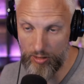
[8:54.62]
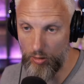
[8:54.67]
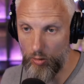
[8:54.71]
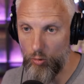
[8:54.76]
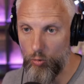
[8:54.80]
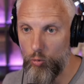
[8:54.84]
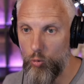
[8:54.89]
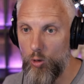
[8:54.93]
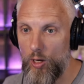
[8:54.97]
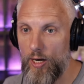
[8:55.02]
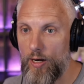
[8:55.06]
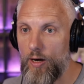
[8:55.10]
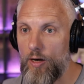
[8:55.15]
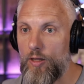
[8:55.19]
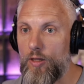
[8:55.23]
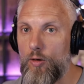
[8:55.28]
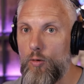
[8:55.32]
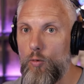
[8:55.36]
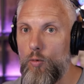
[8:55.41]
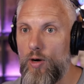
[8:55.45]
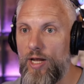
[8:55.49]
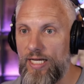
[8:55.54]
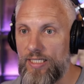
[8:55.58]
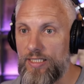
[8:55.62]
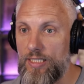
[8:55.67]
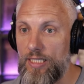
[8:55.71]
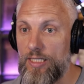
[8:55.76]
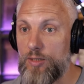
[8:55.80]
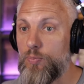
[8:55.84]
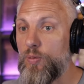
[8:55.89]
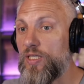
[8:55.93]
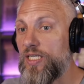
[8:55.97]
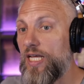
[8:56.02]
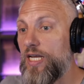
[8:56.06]
what are the risks? Let's
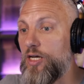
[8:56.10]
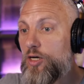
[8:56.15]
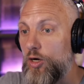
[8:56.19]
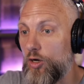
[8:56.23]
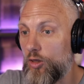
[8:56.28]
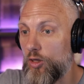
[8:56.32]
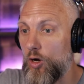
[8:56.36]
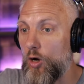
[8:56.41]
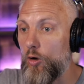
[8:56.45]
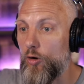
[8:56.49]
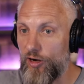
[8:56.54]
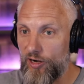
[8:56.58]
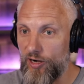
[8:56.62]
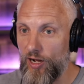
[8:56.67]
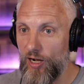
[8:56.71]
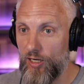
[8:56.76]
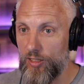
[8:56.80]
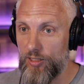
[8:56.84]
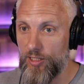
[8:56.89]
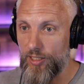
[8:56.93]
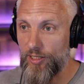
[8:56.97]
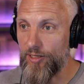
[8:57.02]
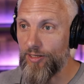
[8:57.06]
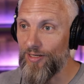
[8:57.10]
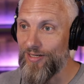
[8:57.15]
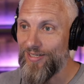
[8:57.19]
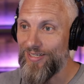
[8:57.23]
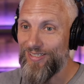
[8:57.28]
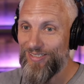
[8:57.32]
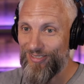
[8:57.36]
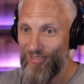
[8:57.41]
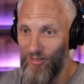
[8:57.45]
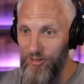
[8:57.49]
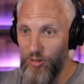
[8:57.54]
pretend you're the owner doctor.
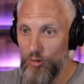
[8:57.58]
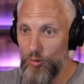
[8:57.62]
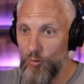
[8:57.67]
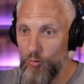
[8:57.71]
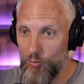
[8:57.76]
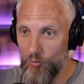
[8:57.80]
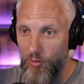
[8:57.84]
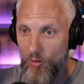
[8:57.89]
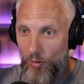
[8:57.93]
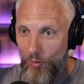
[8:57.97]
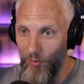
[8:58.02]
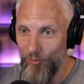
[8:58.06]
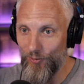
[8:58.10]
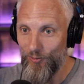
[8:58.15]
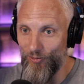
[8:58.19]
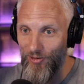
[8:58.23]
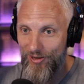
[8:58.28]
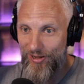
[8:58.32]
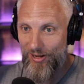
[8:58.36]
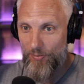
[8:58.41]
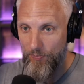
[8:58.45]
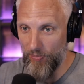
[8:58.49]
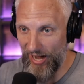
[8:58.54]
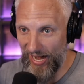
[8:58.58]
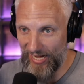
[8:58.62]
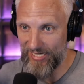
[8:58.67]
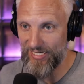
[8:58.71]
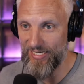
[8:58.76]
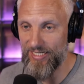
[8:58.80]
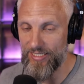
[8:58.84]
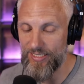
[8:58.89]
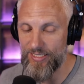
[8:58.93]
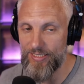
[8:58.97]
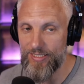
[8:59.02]
So you own a
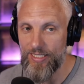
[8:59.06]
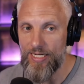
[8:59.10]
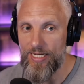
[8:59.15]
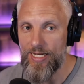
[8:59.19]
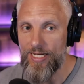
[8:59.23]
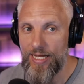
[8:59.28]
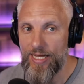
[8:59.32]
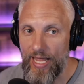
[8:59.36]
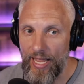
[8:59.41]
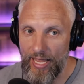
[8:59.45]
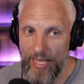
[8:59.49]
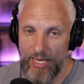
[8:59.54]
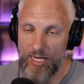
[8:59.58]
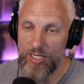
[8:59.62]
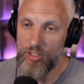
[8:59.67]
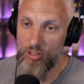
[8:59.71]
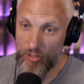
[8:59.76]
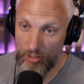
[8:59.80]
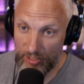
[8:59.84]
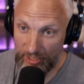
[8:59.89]
practice and you're the